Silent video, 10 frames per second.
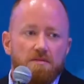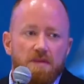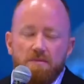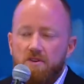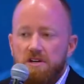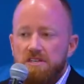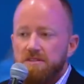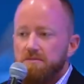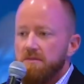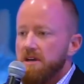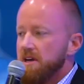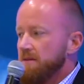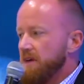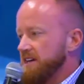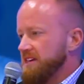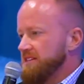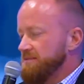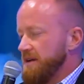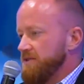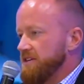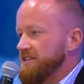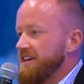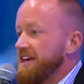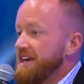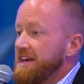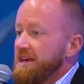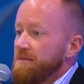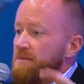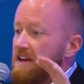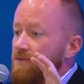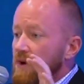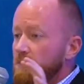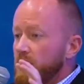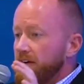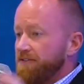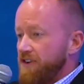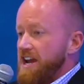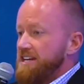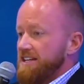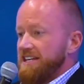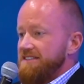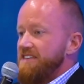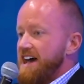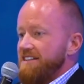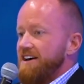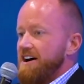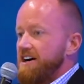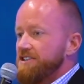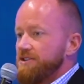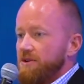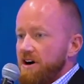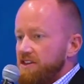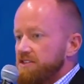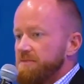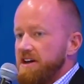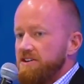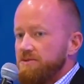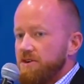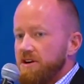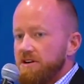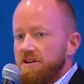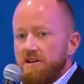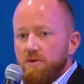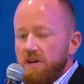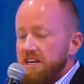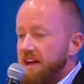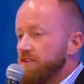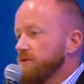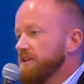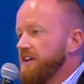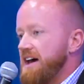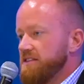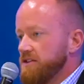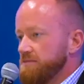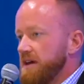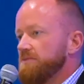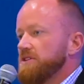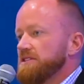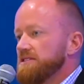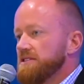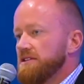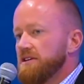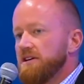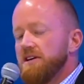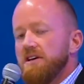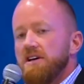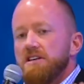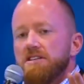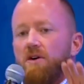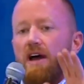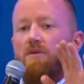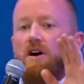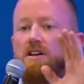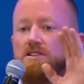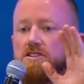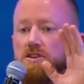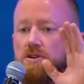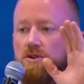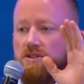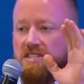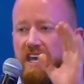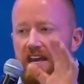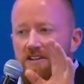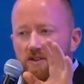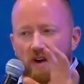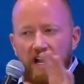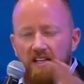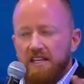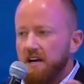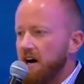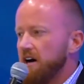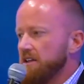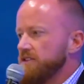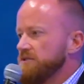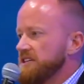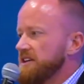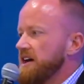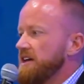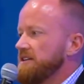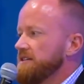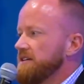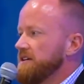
memories and my kids' memories. But if we were afraid to leave that lodge where all those bears were, we never would have had those memories. So I want to say directly to all of you tonight,